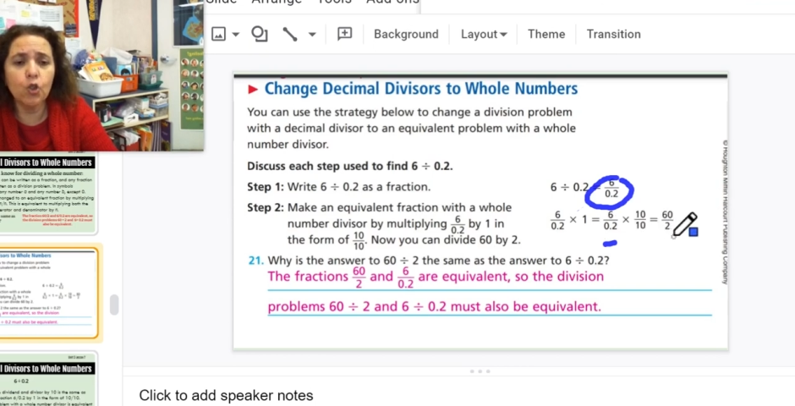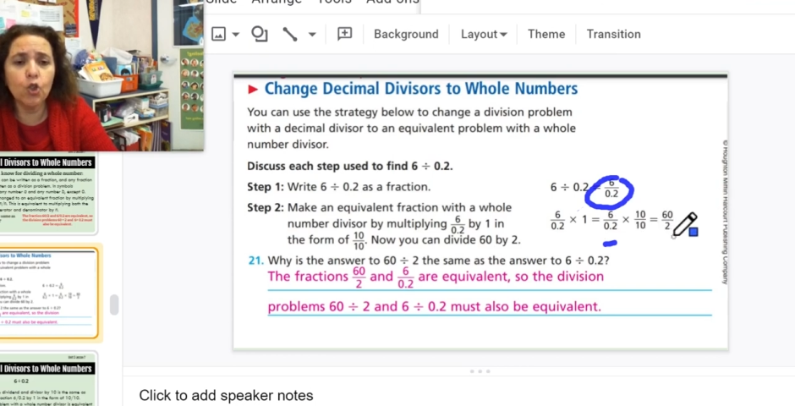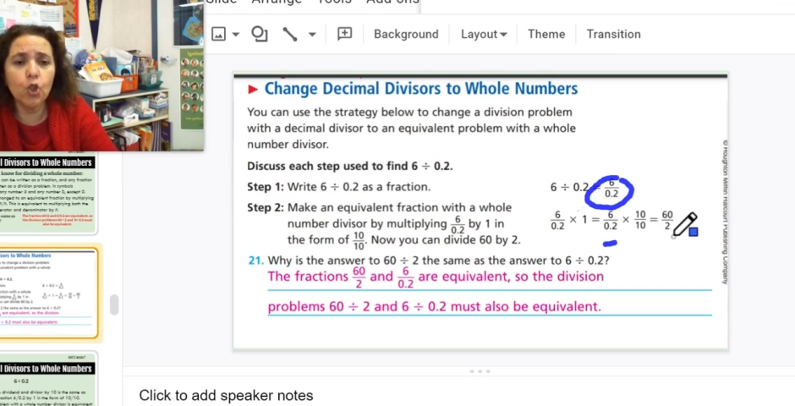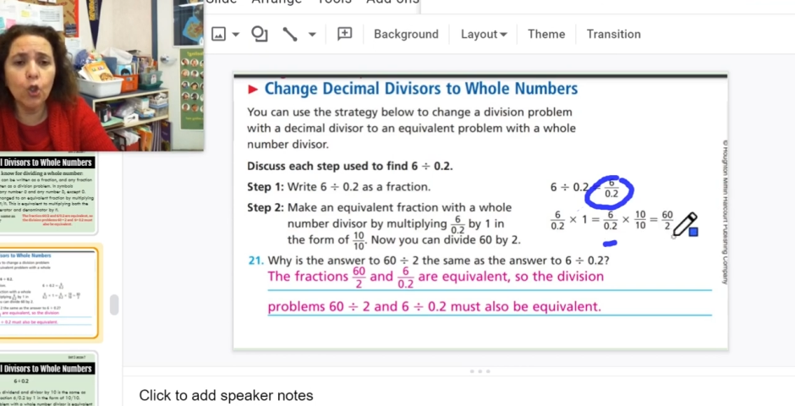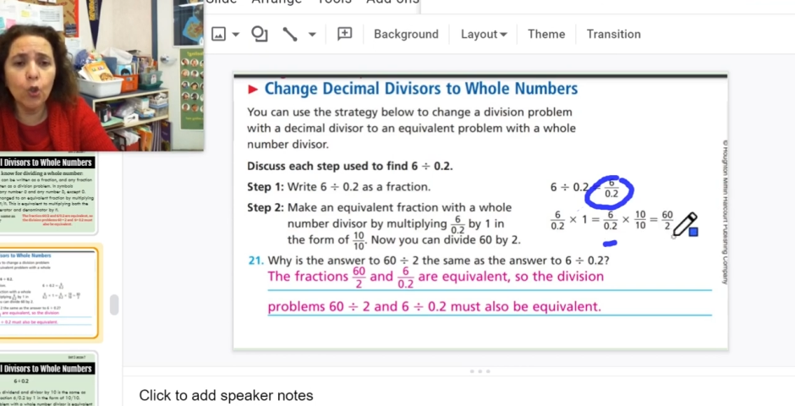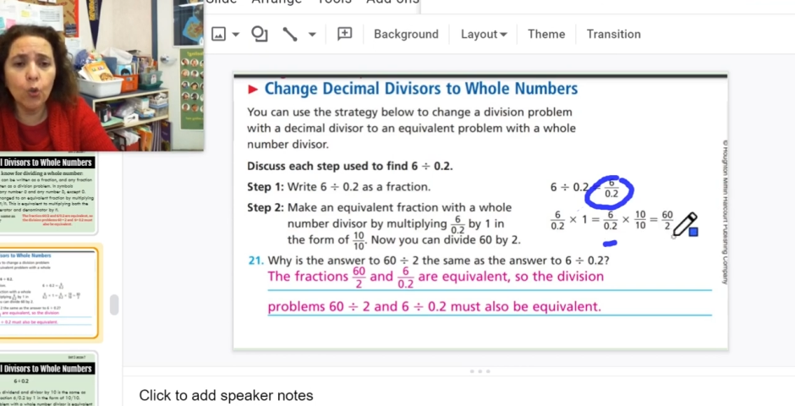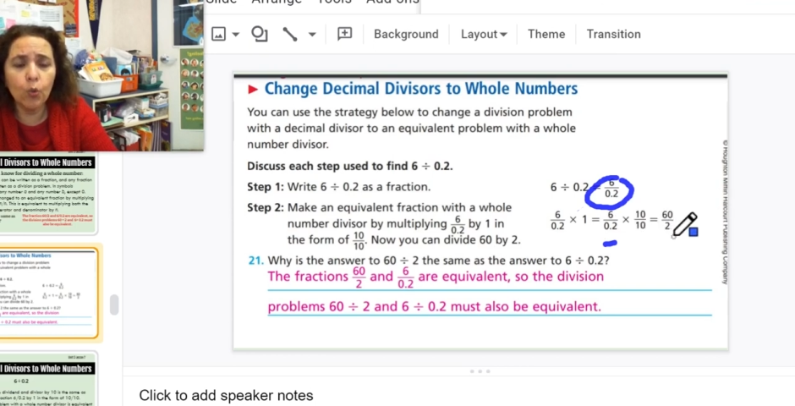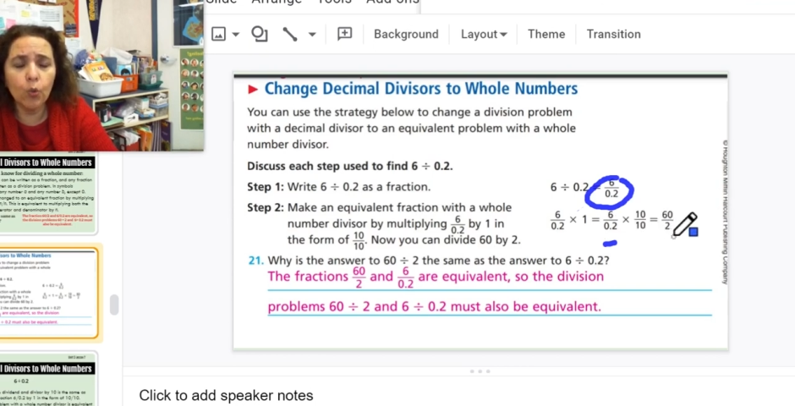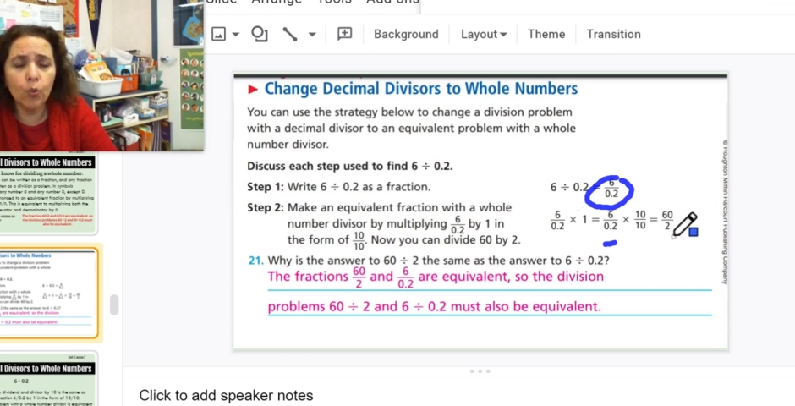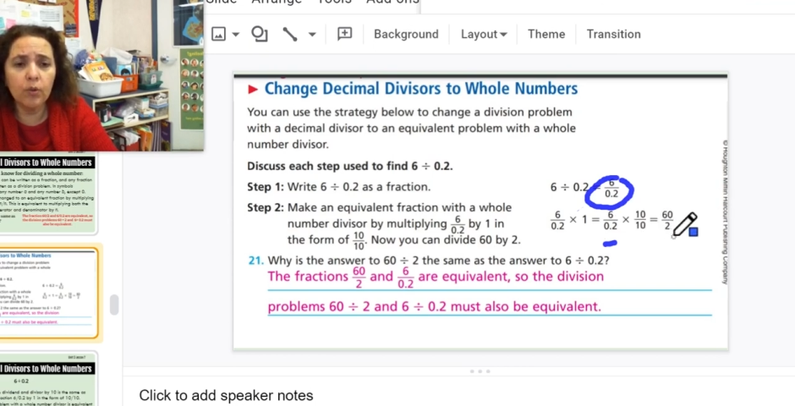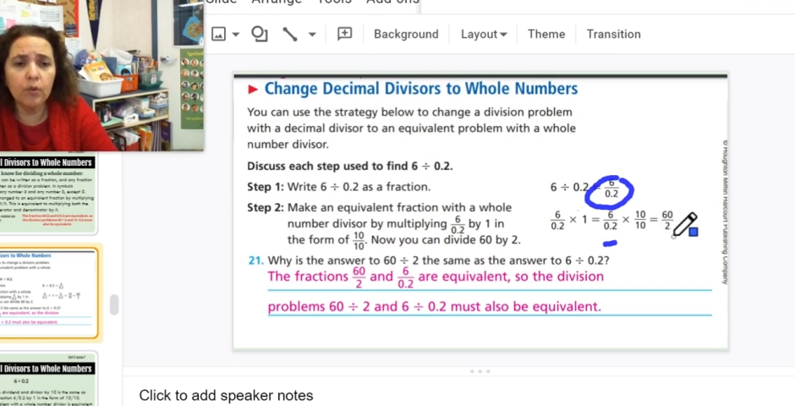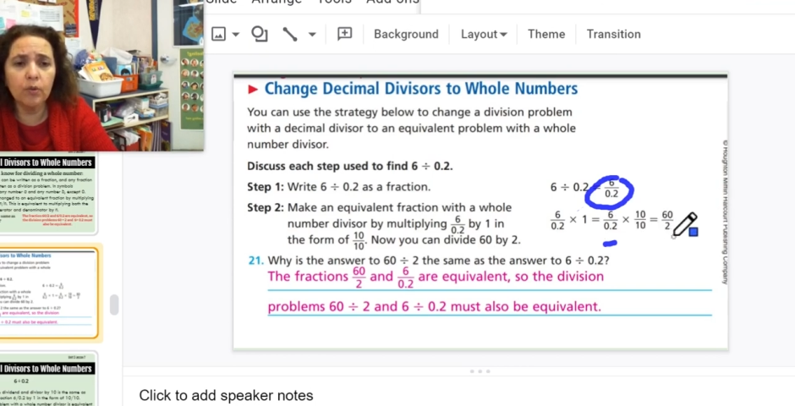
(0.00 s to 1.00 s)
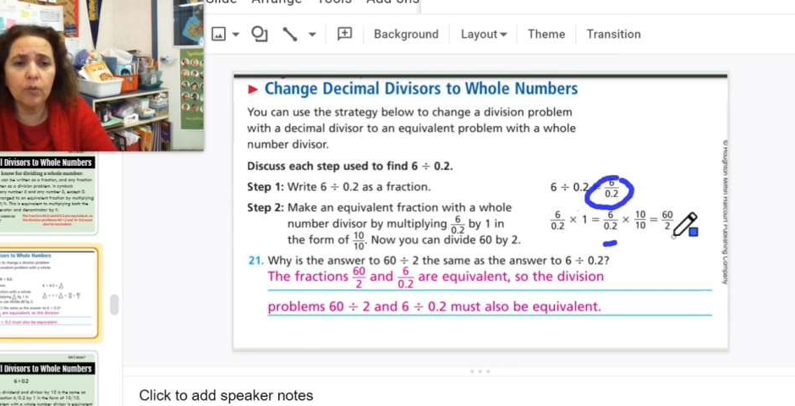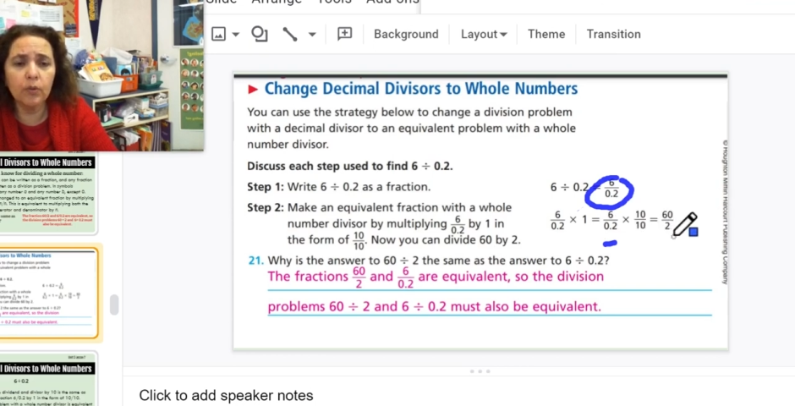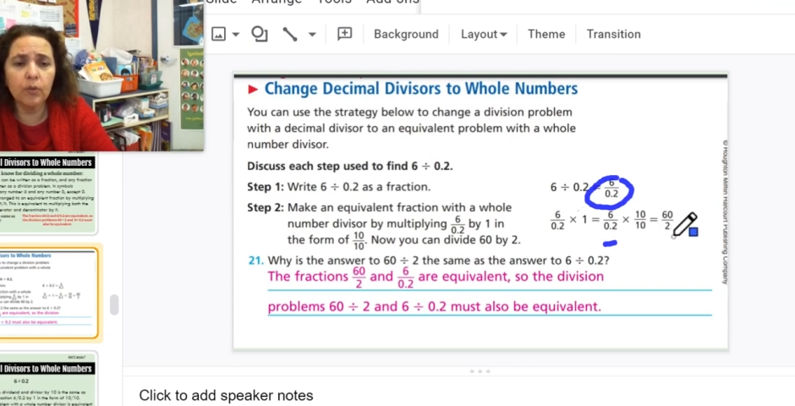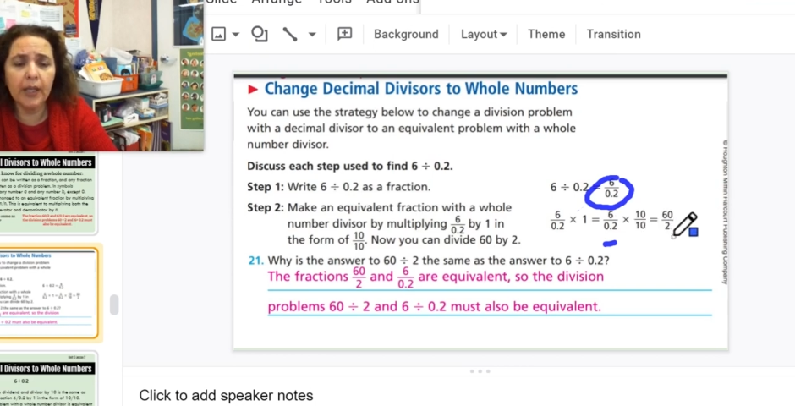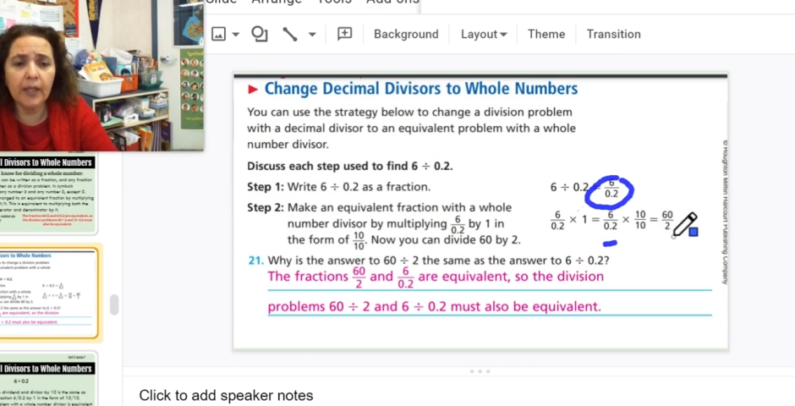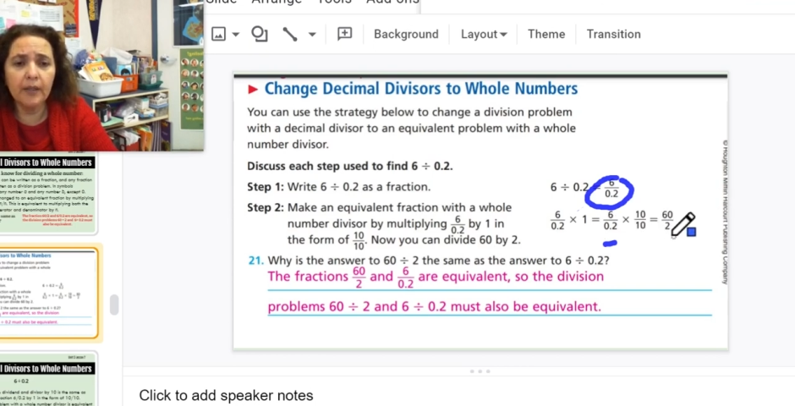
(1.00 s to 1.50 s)
2,
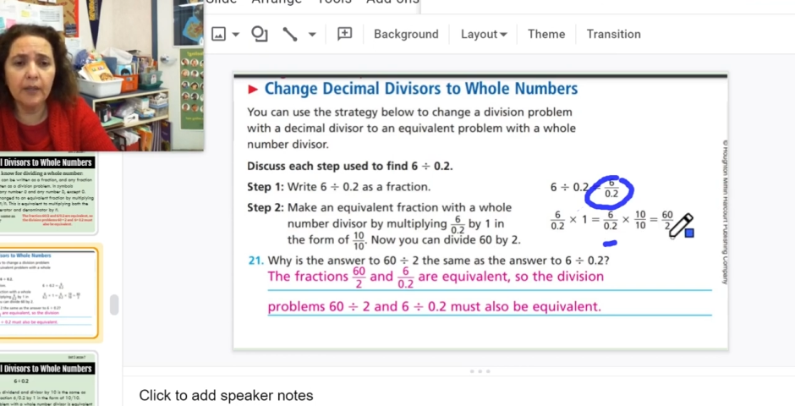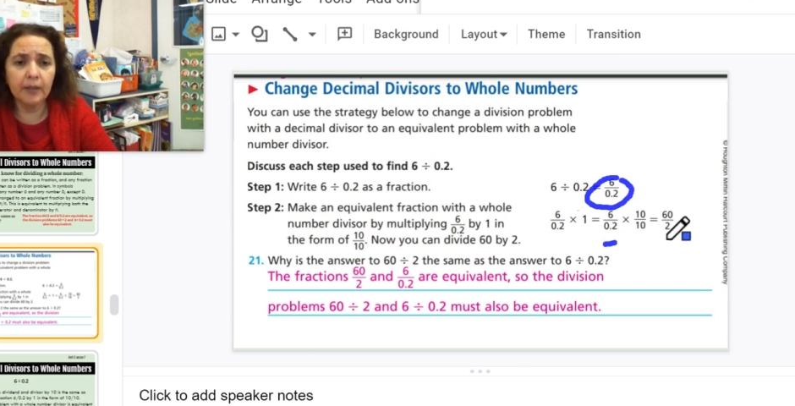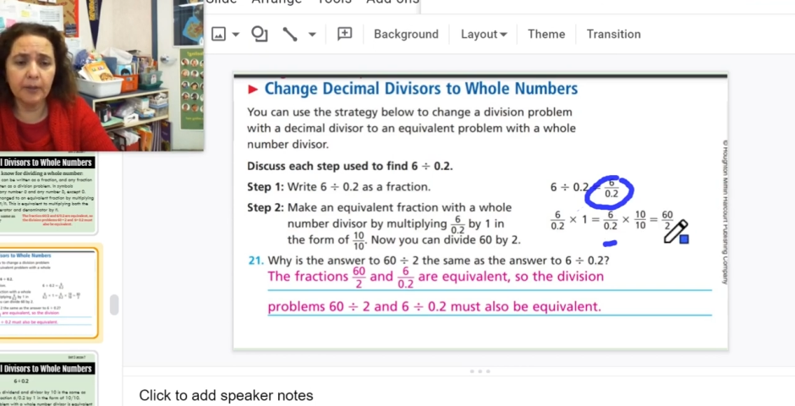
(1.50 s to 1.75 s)
right?